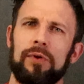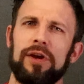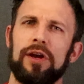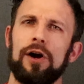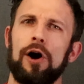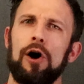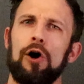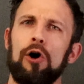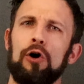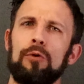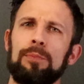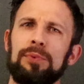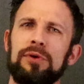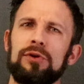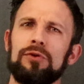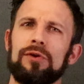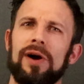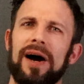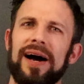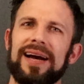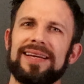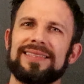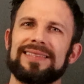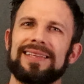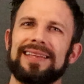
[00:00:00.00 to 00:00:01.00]
we hope you
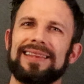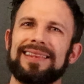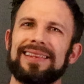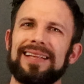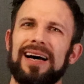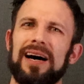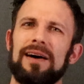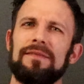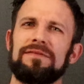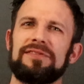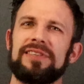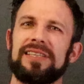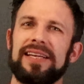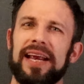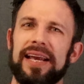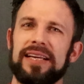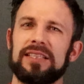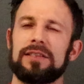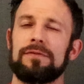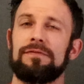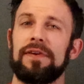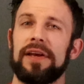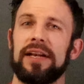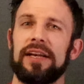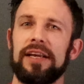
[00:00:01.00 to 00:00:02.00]
guys love
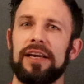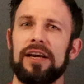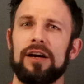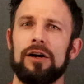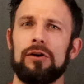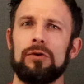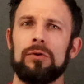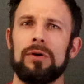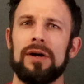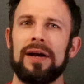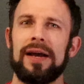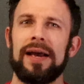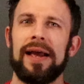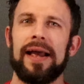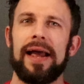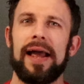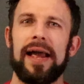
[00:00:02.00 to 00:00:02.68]
today's video.